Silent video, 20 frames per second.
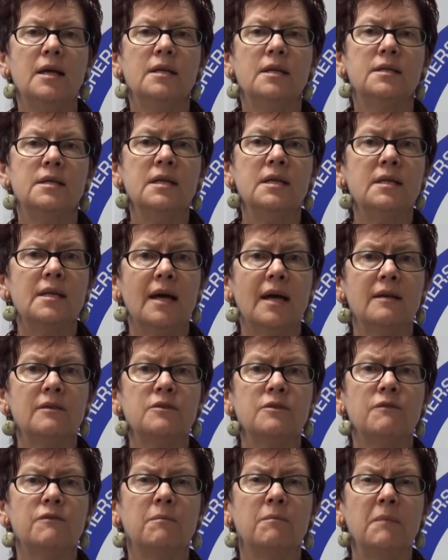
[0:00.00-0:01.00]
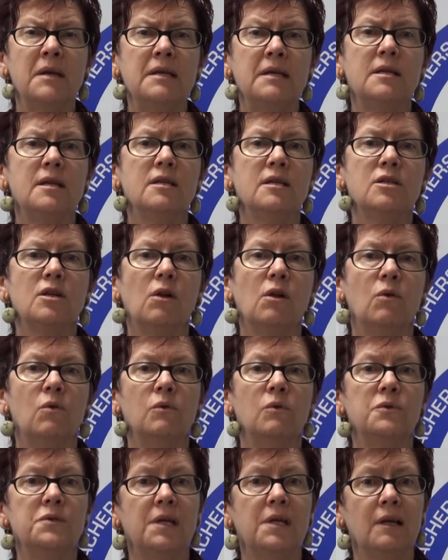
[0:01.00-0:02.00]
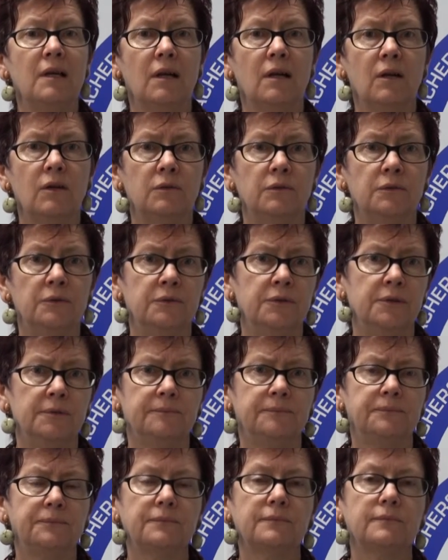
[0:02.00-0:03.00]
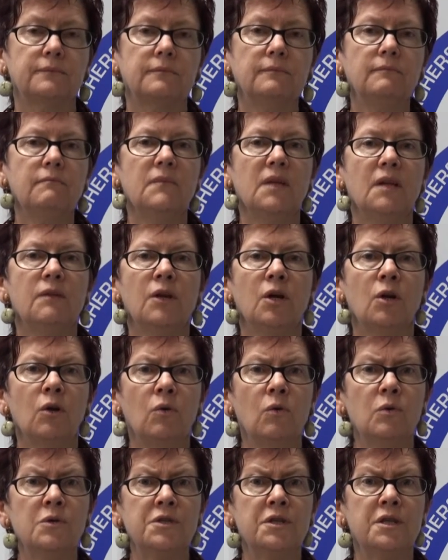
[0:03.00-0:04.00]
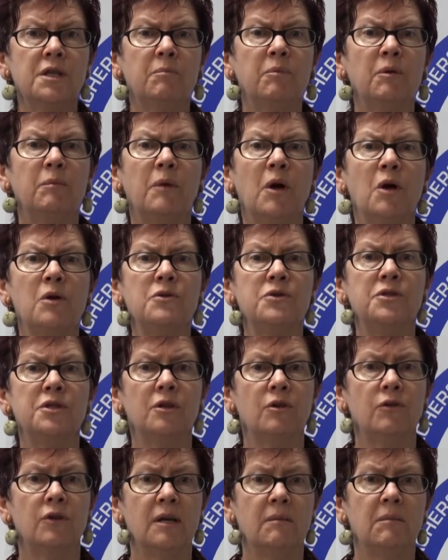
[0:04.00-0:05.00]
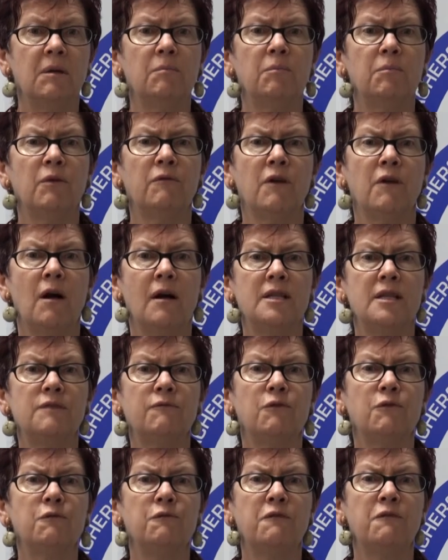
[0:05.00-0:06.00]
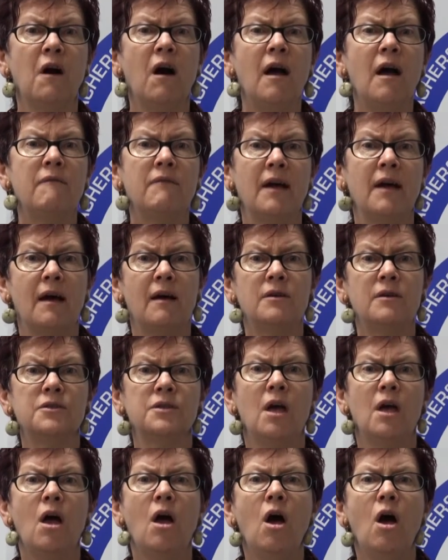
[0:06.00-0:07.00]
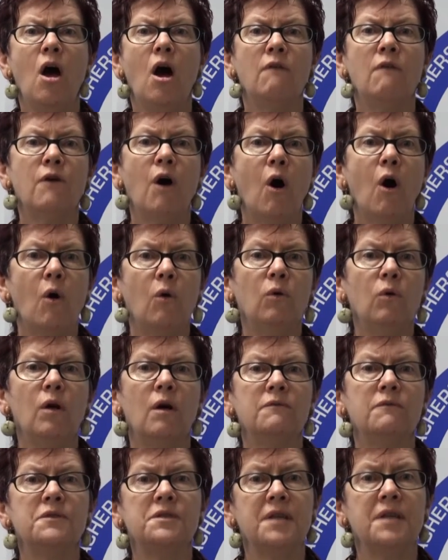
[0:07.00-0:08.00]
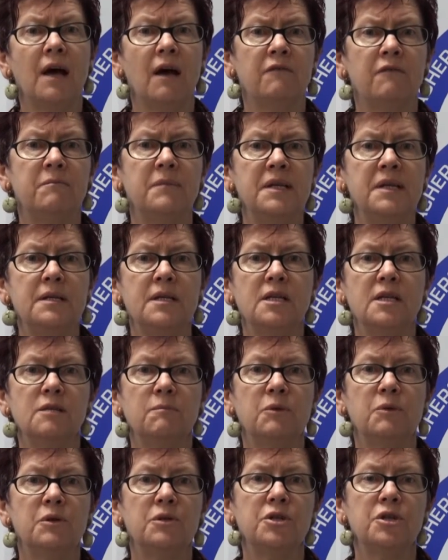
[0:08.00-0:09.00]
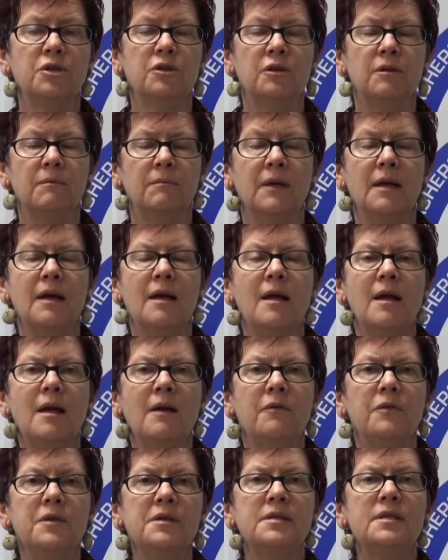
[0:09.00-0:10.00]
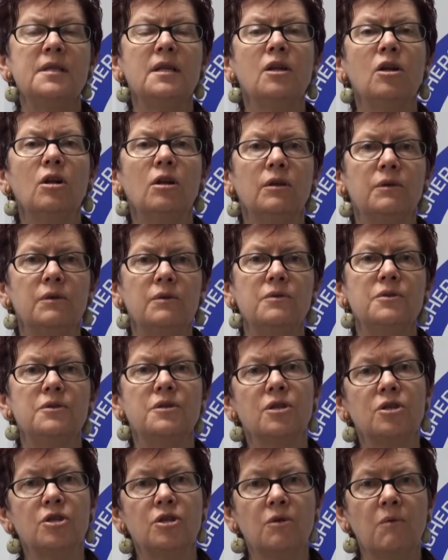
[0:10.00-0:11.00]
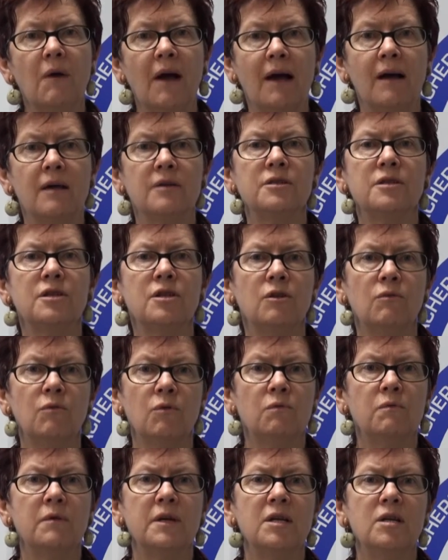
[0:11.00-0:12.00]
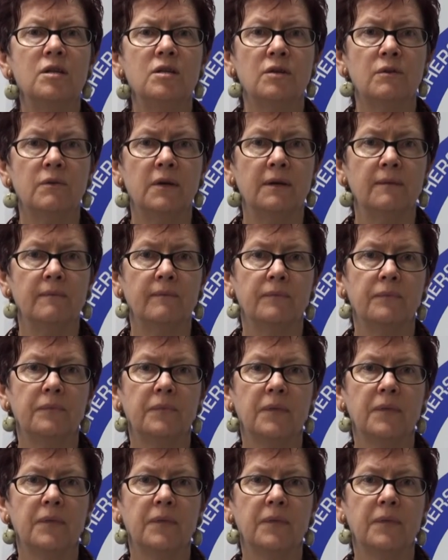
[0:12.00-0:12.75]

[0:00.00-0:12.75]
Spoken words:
Details of the meetings clause include: the clause in the proposed agreement provides for 5 hours of whole of staff meetings per term. This includes the 2 hours that you're already doing.